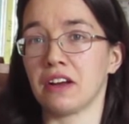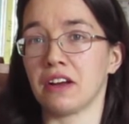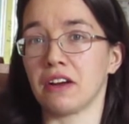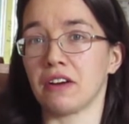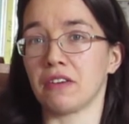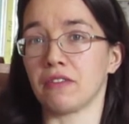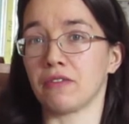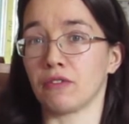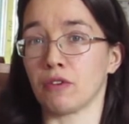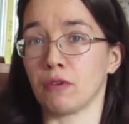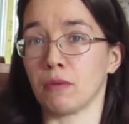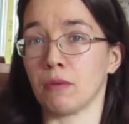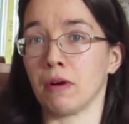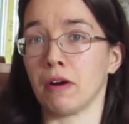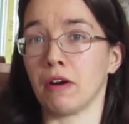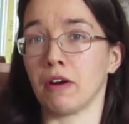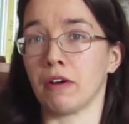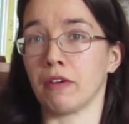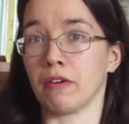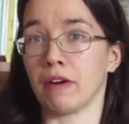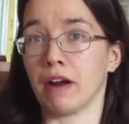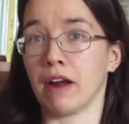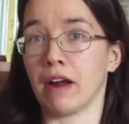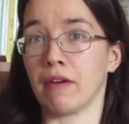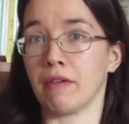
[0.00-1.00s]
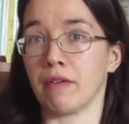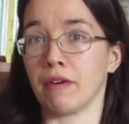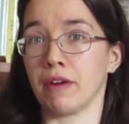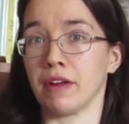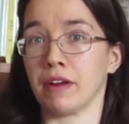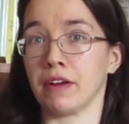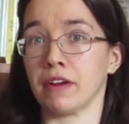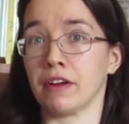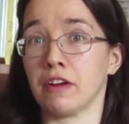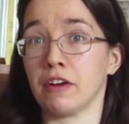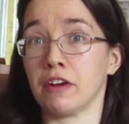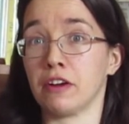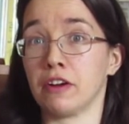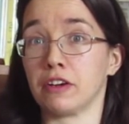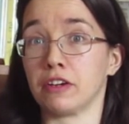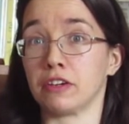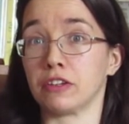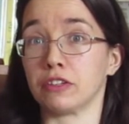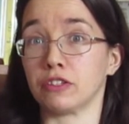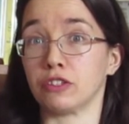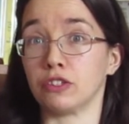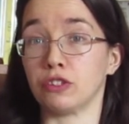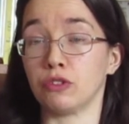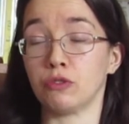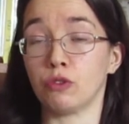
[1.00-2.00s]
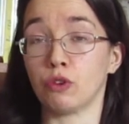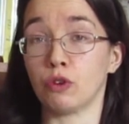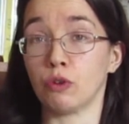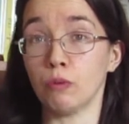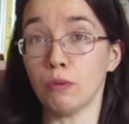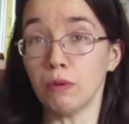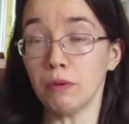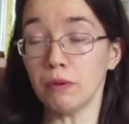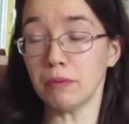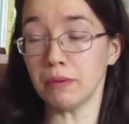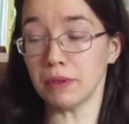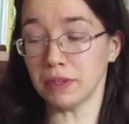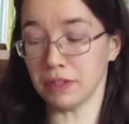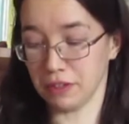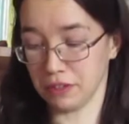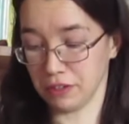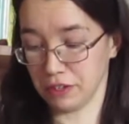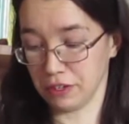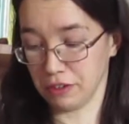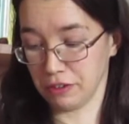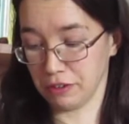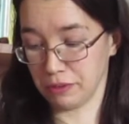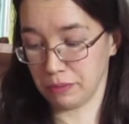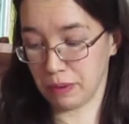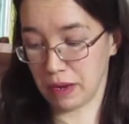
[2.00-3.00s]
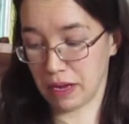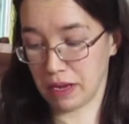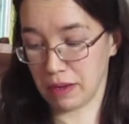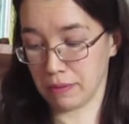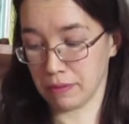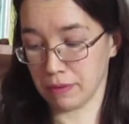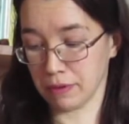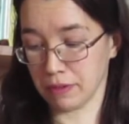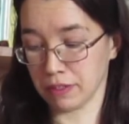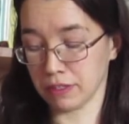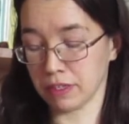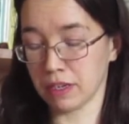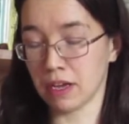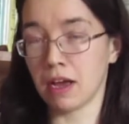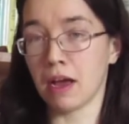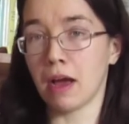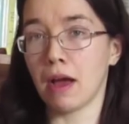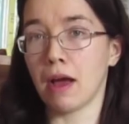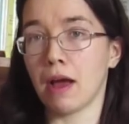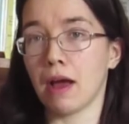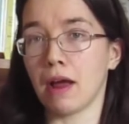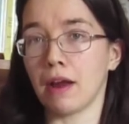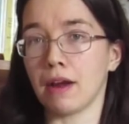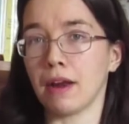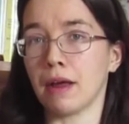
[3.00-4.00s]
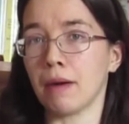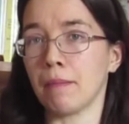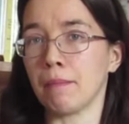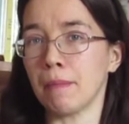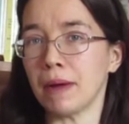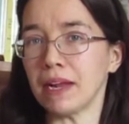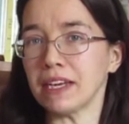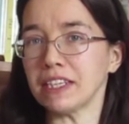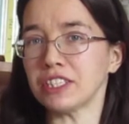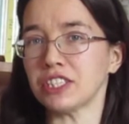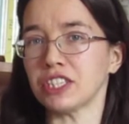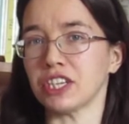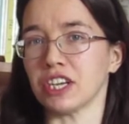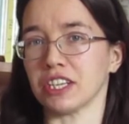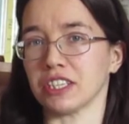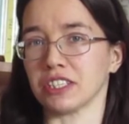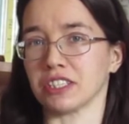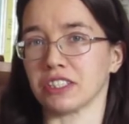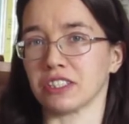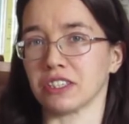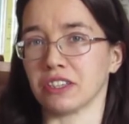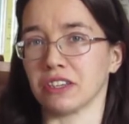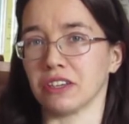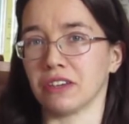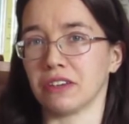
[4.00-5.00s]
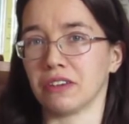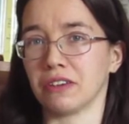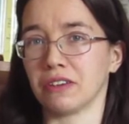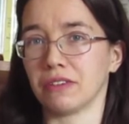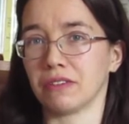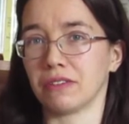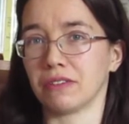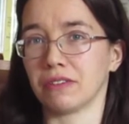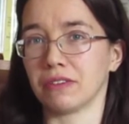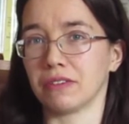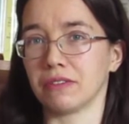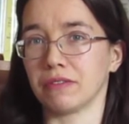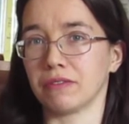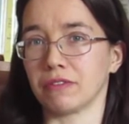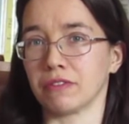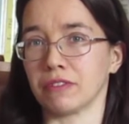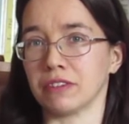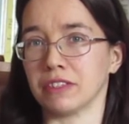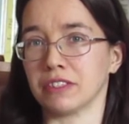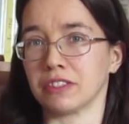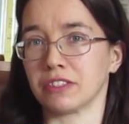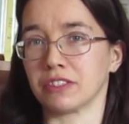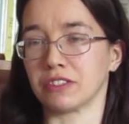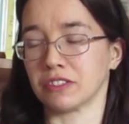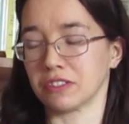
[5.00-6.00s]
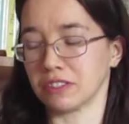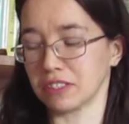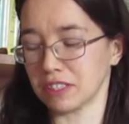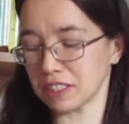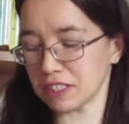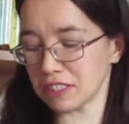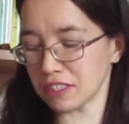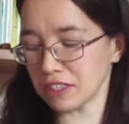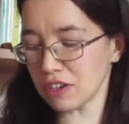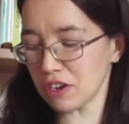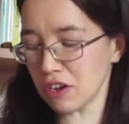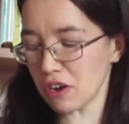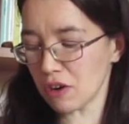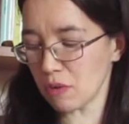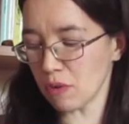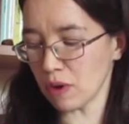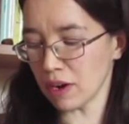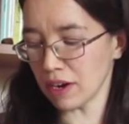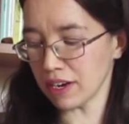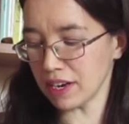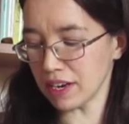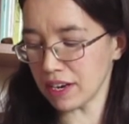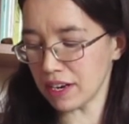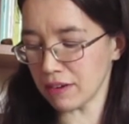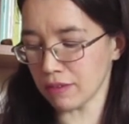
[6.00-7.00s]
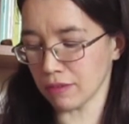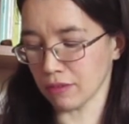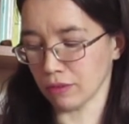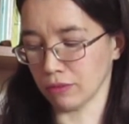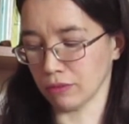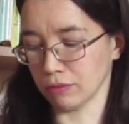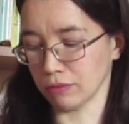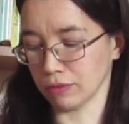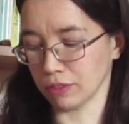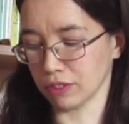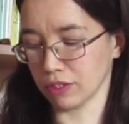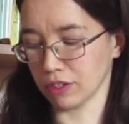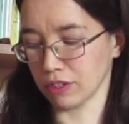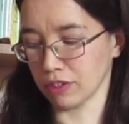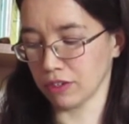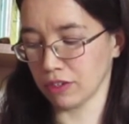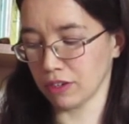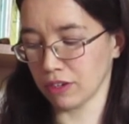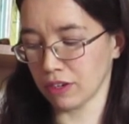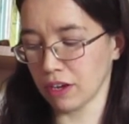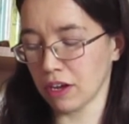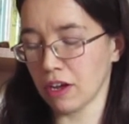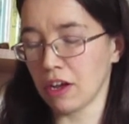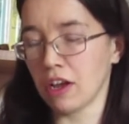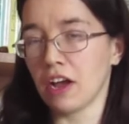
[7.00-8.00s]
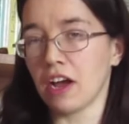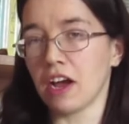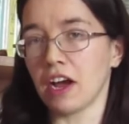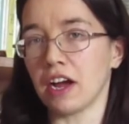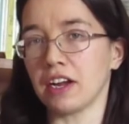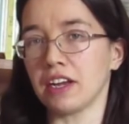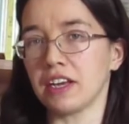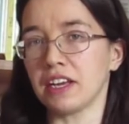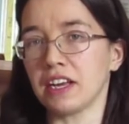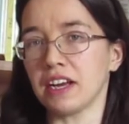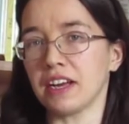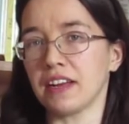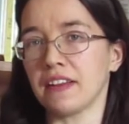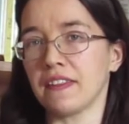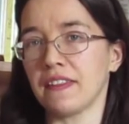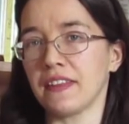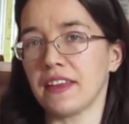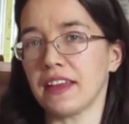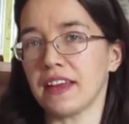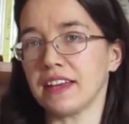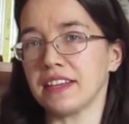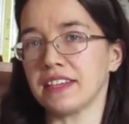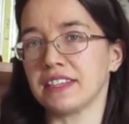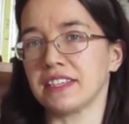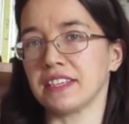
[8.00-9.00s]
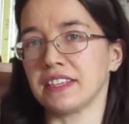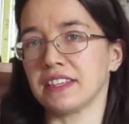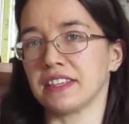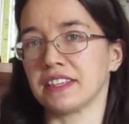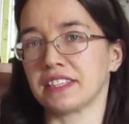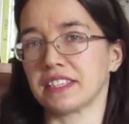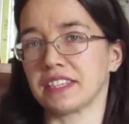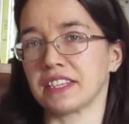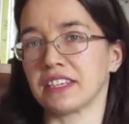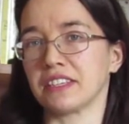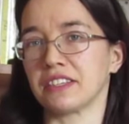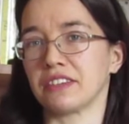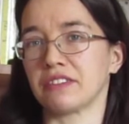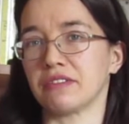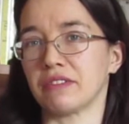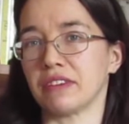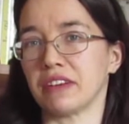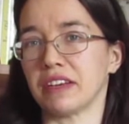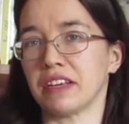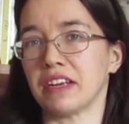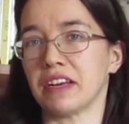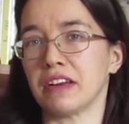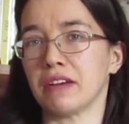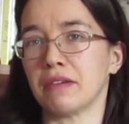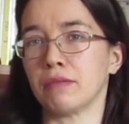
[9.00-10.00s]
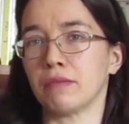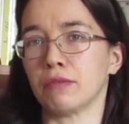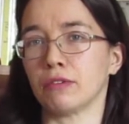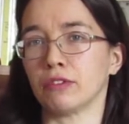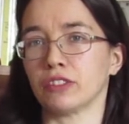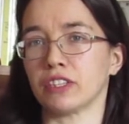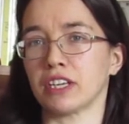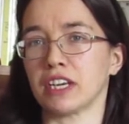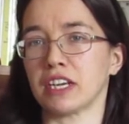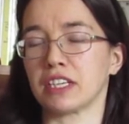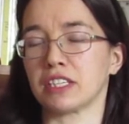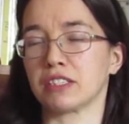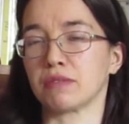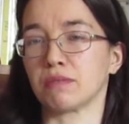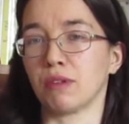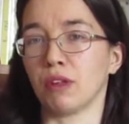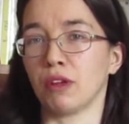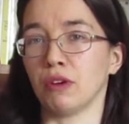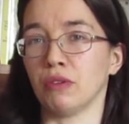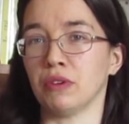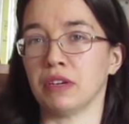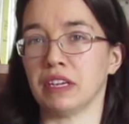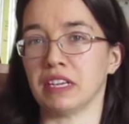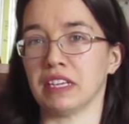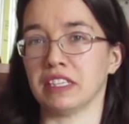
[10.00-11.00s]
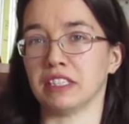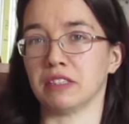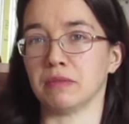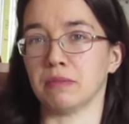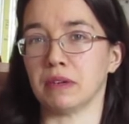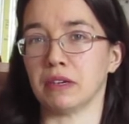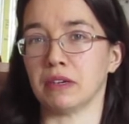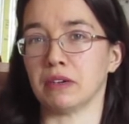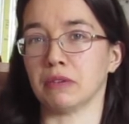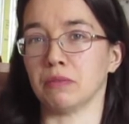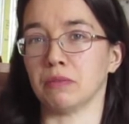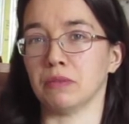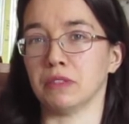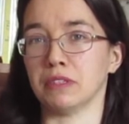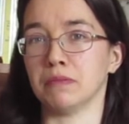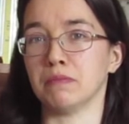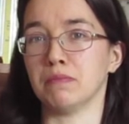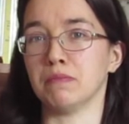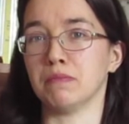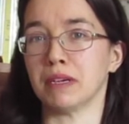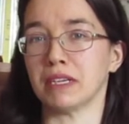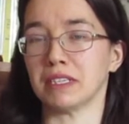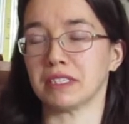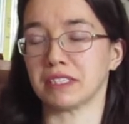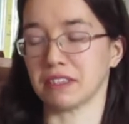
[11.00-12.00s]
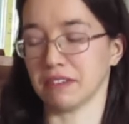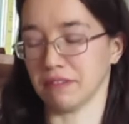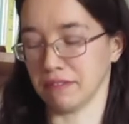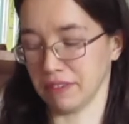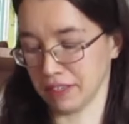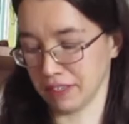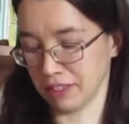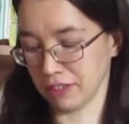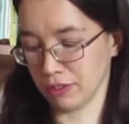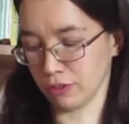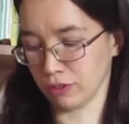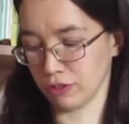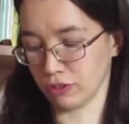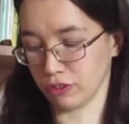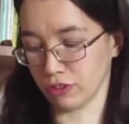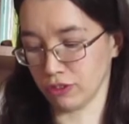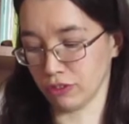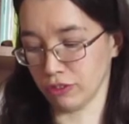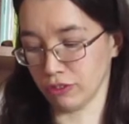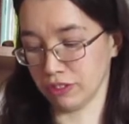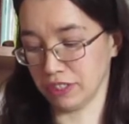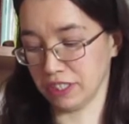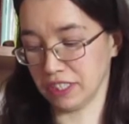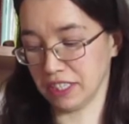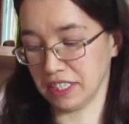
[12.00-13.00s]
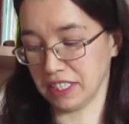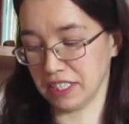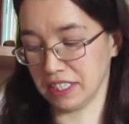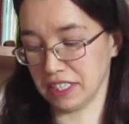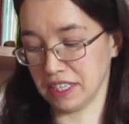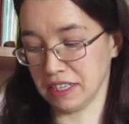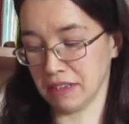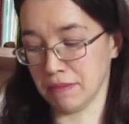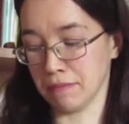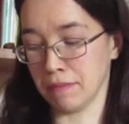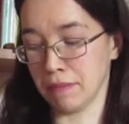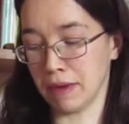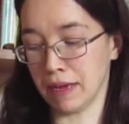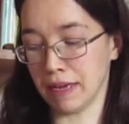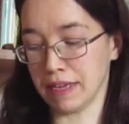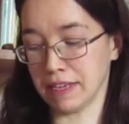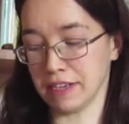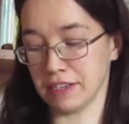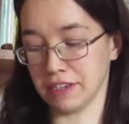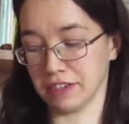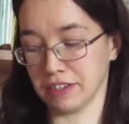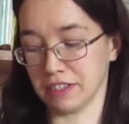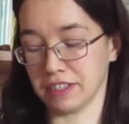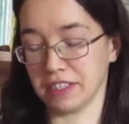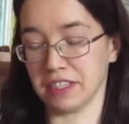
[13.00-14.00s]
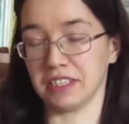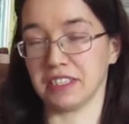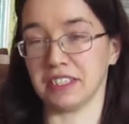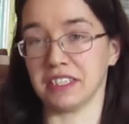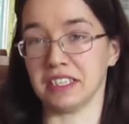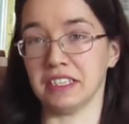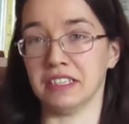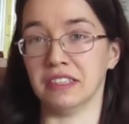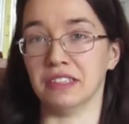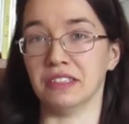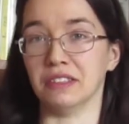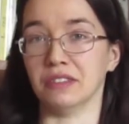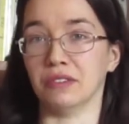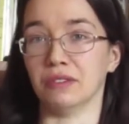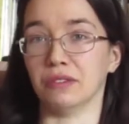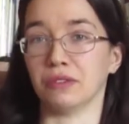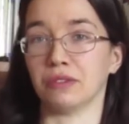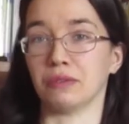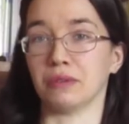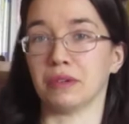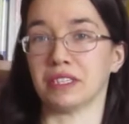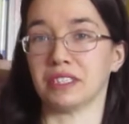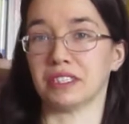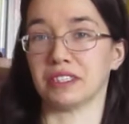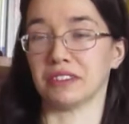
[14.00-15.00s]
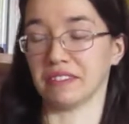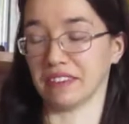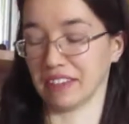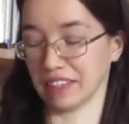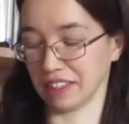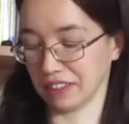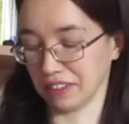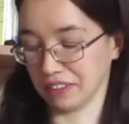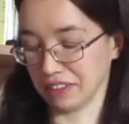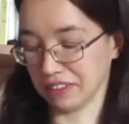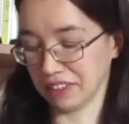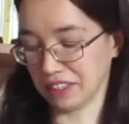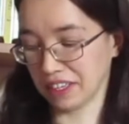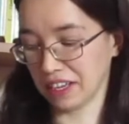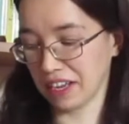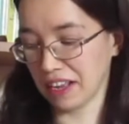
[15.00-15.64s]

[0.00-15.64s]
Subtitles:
from our area do come up in the newspapers. Now Manchester, for instance, is nowhere near Ormskirk, and yet in the 18th century it was exploding to become this massive industrial city, major city in the northwest of England.